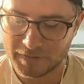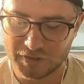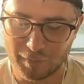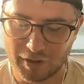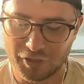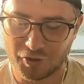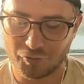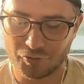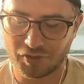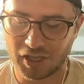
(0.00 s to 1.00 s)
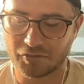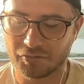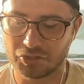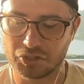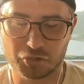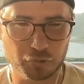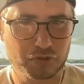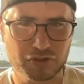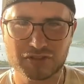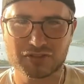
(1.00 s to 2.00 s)
So now my Thunderer is not
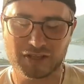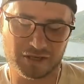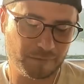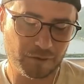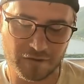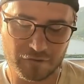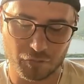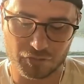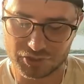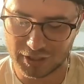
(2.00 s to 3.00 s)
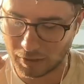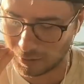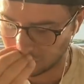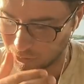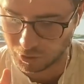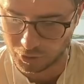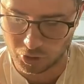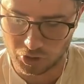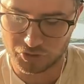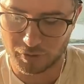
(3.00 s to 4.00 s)
useless. And if you hadn't noticed yet, all our
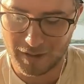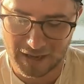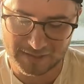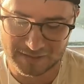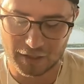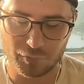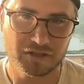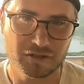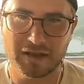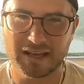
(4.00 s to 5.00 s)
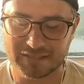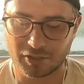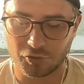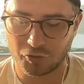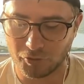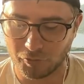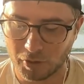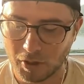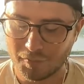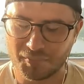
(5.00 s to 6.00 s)
cards are max now. We did max out our
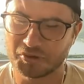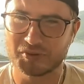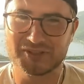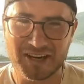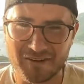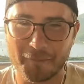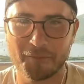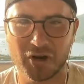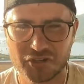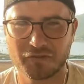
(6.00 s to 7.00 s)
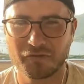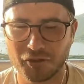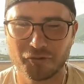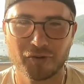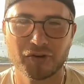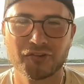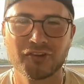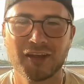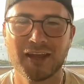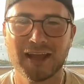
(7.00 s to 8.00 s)
Thunderer because we did have a bunch of Thunderers